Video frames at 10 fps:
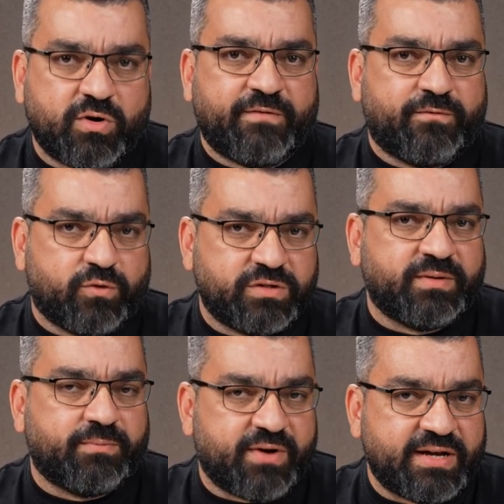
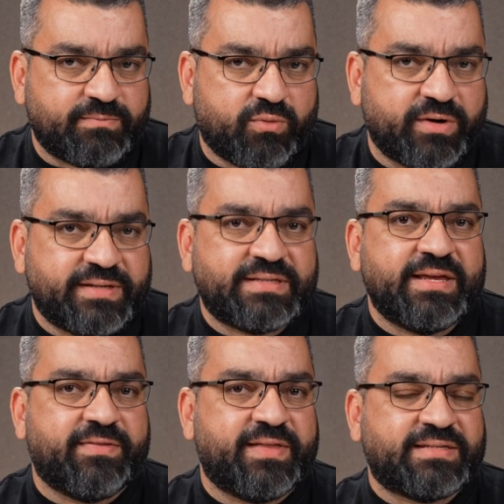affordable price points
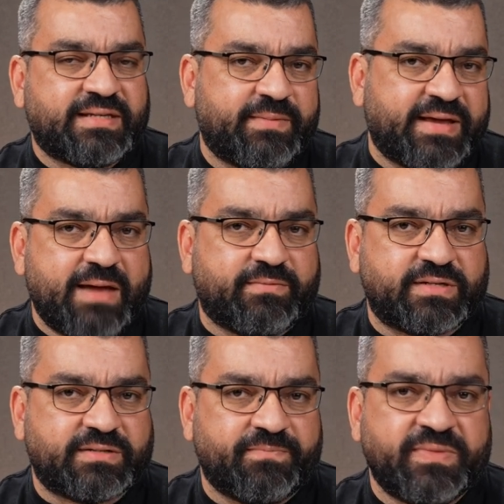than cinema cameras.